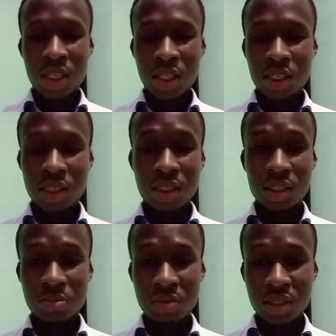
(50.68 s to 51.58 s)
this
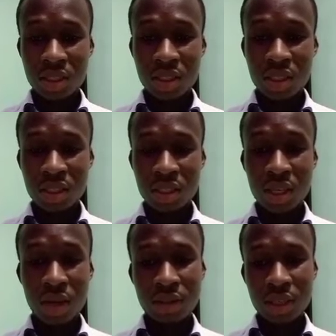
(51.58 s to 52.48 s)
presentation's
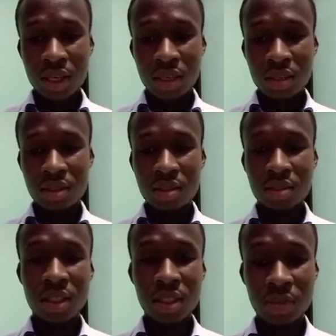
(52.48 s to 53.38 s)
outline is the
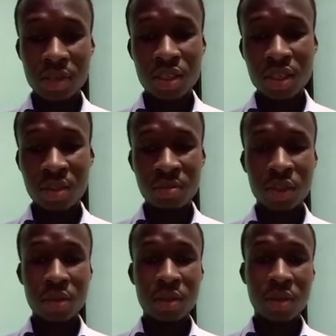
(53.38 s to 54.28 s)
definition of the
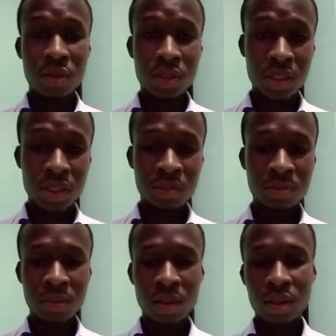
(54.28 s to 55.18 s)
condition,
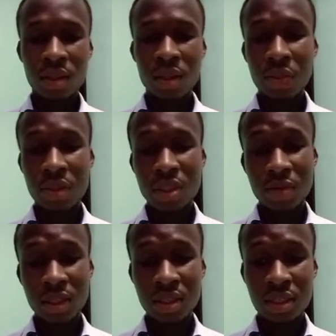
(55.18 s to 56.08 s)
the risk
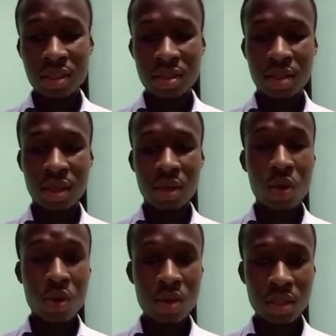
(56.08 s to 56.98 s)
factors, the
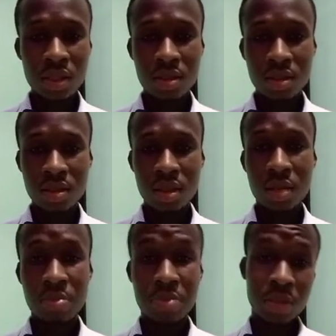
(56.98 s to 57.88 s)
causes, the
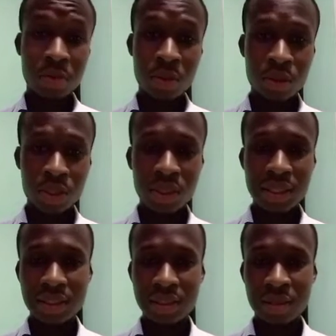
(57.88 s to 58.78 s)
epidemiology, that is
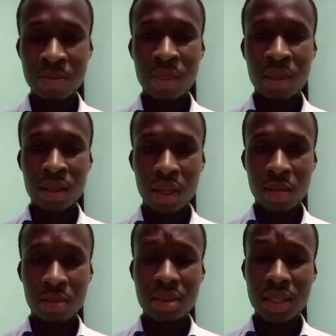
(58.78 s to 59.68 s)
the
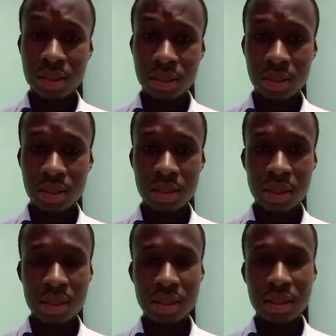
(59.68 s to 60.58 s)
statistics that
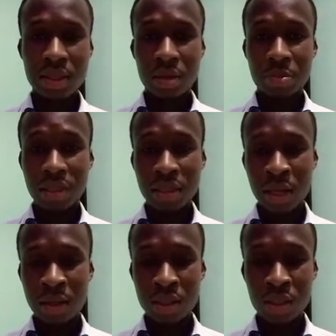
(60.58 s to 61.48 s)
pertain this
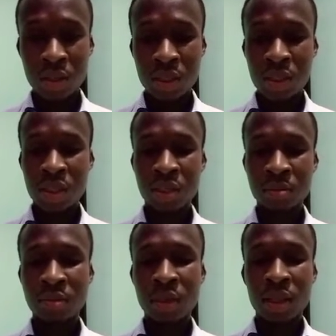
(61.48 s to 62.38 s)
condition,
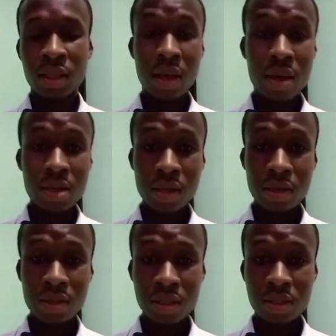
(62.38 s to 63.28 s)
the characteristics
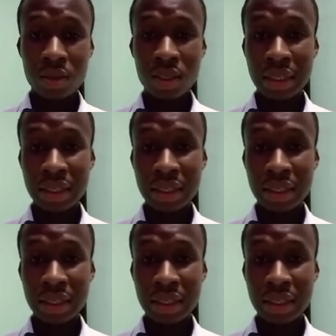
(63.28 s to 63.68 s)
of the clinical